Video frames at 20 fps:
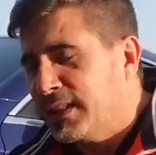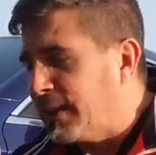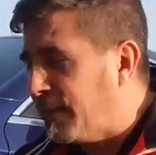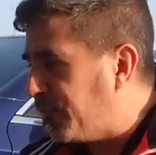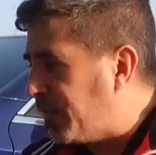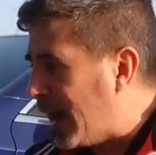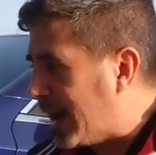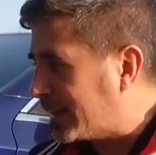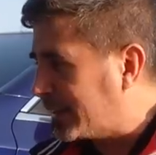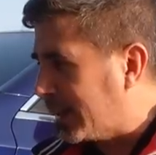the
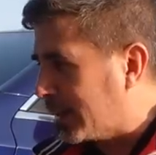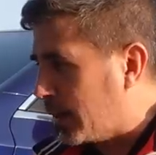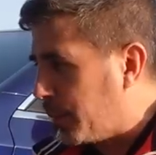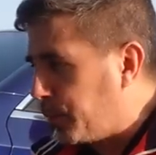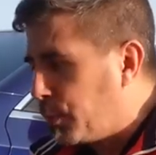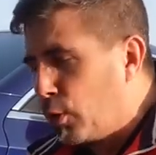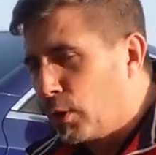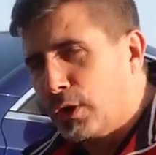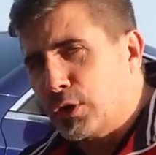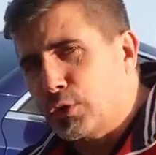fact that a
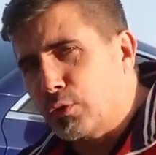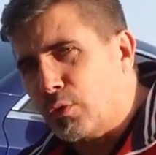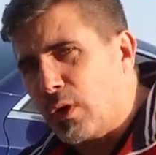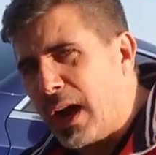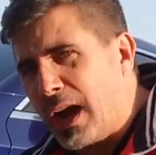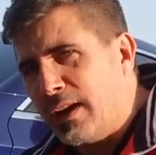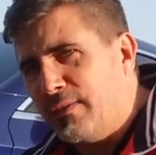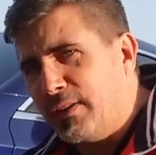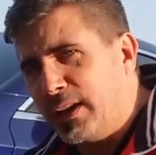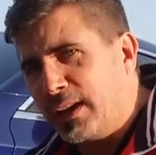poor
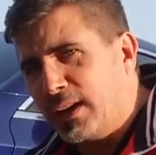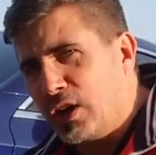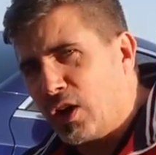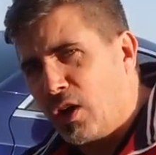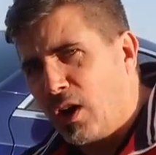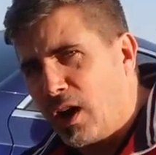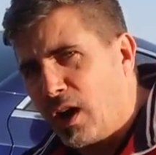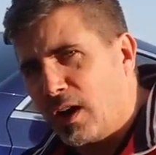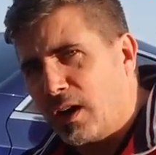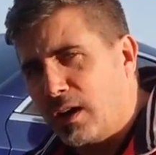driving
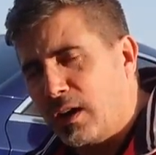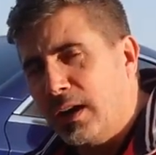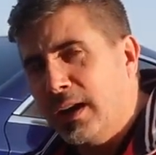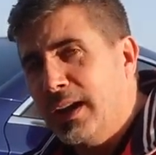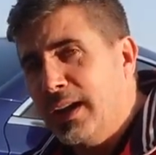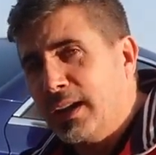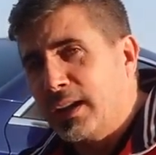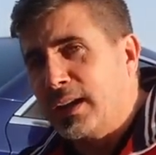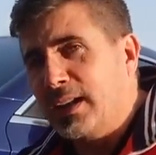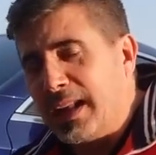car
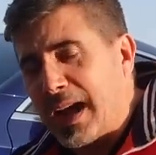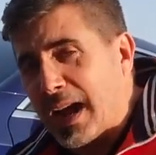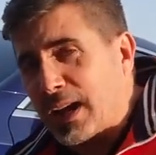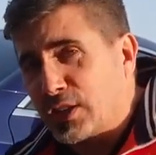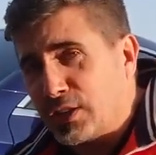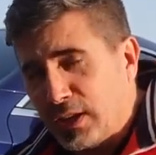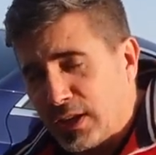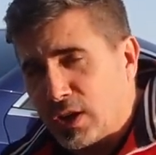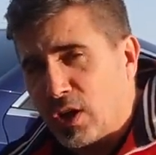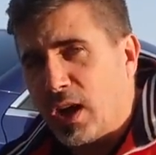can
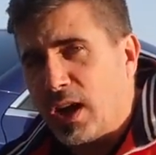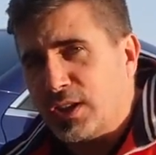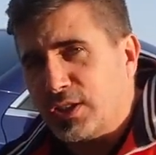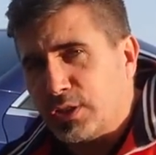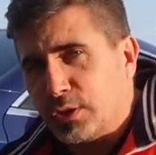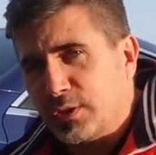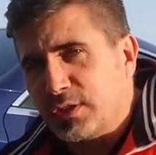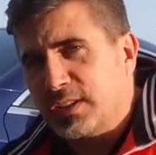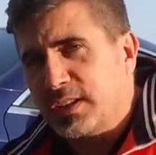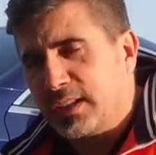actually
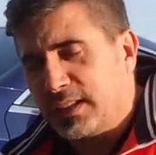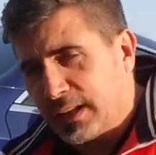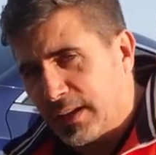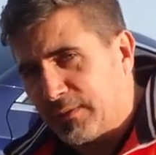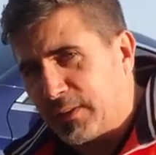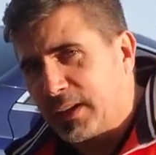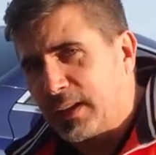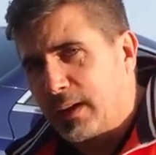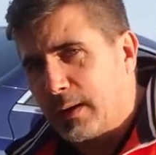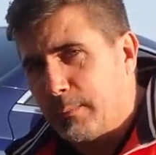cost you a
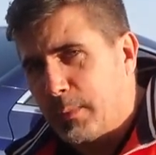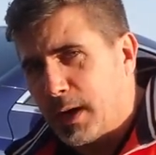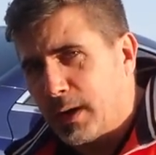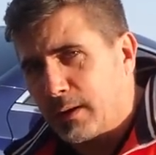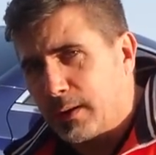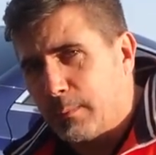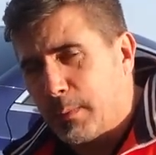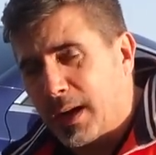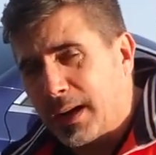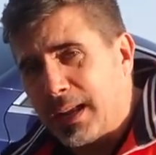significant amount
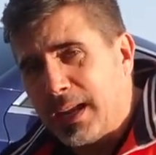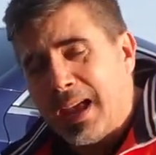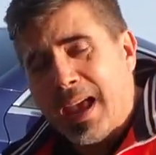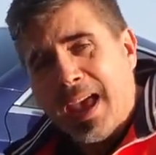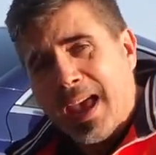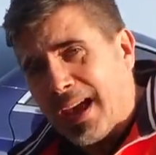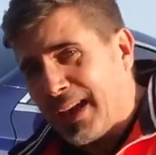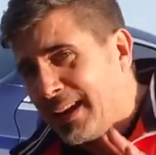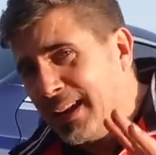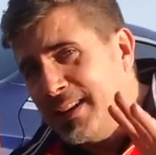of money,
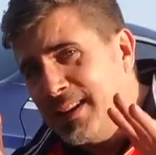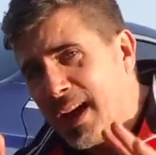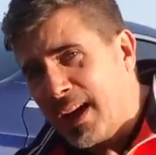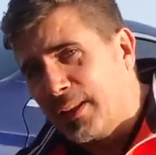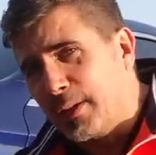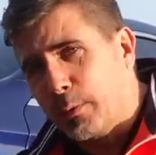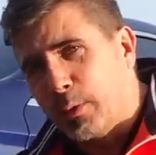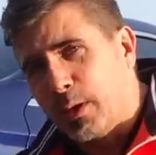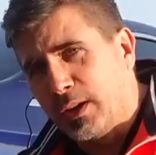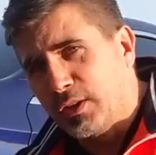and
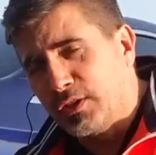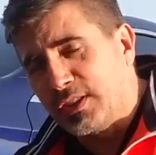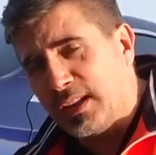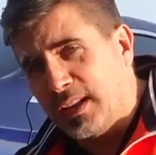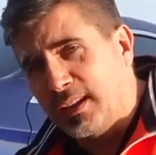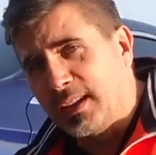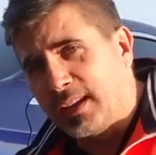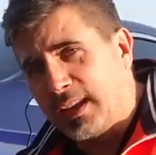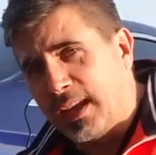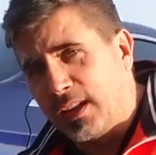another of those
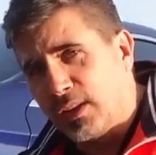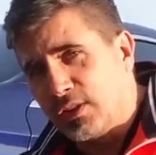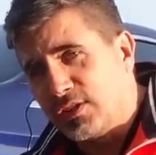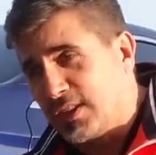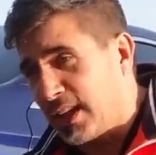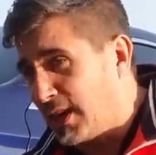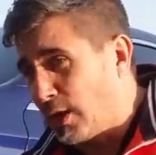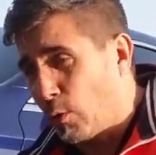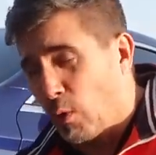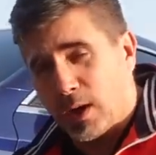indicators
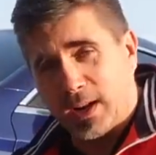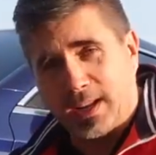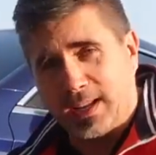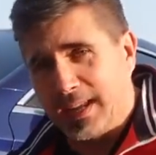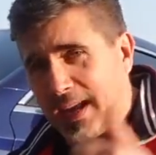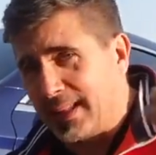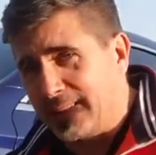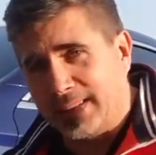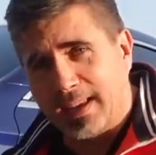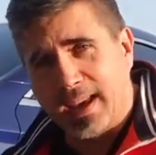that you want to
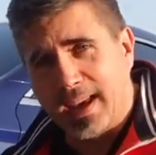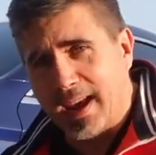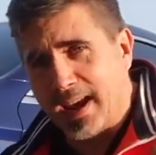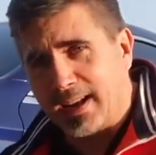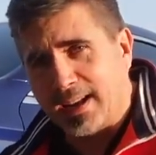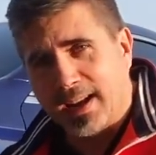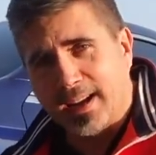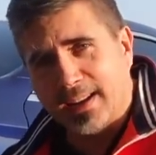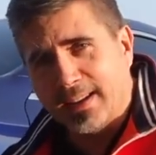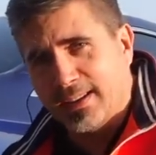get the
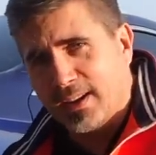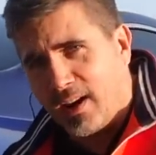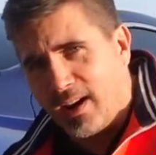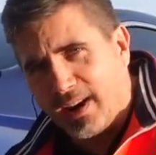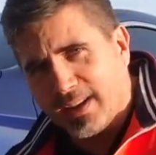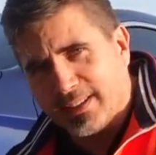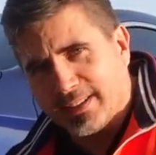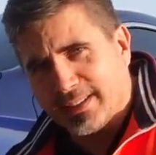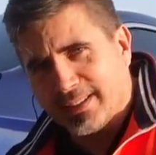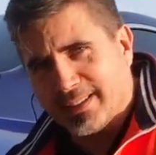heck out of
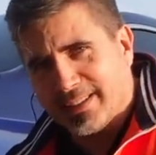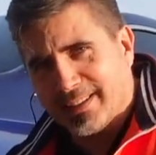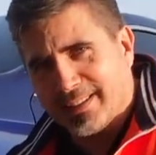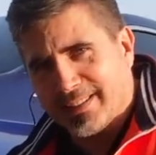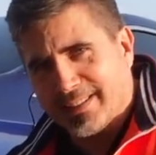Dodge.